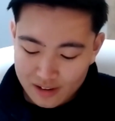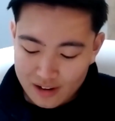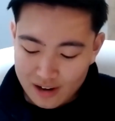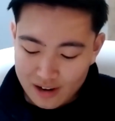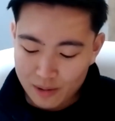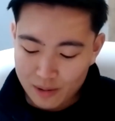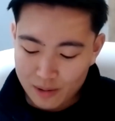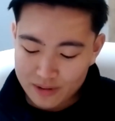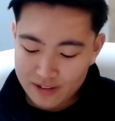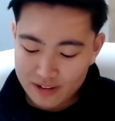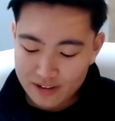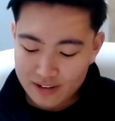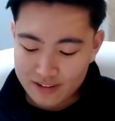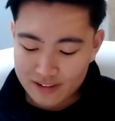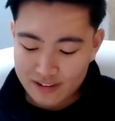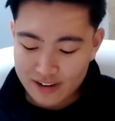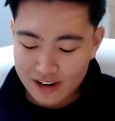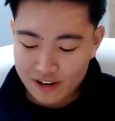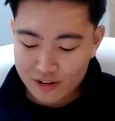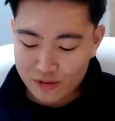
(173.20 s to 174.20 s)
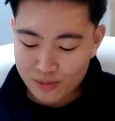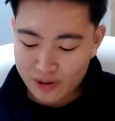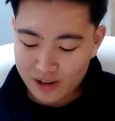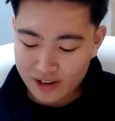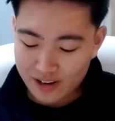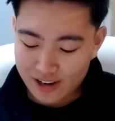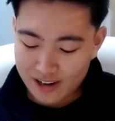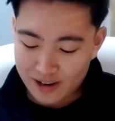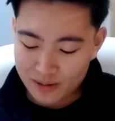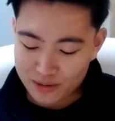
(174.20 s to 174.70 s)
I was in a stage
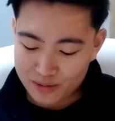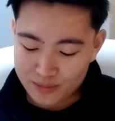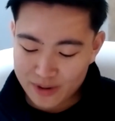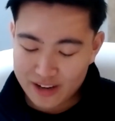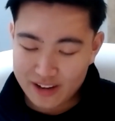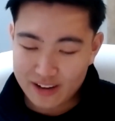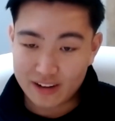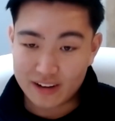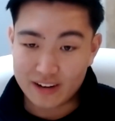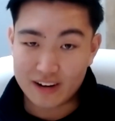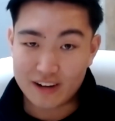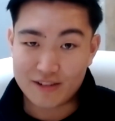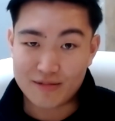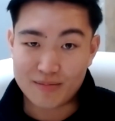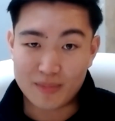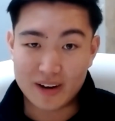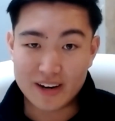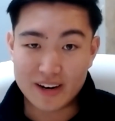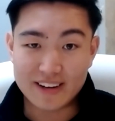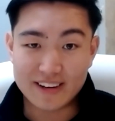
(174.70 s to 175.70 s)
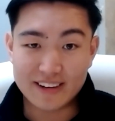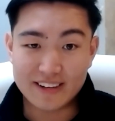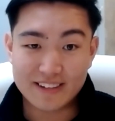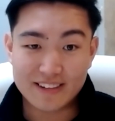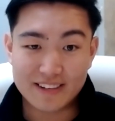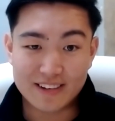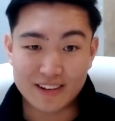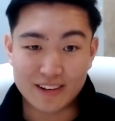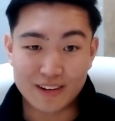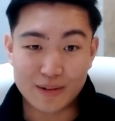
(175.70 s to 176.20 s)
where I was making enough money
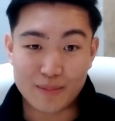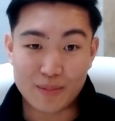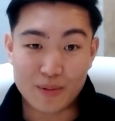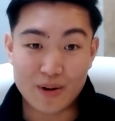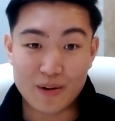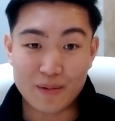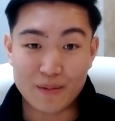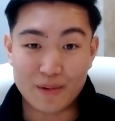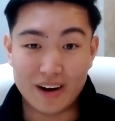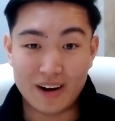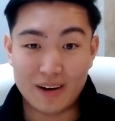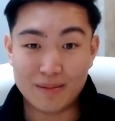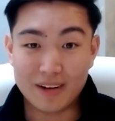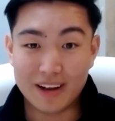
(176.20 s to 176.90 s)
to the point where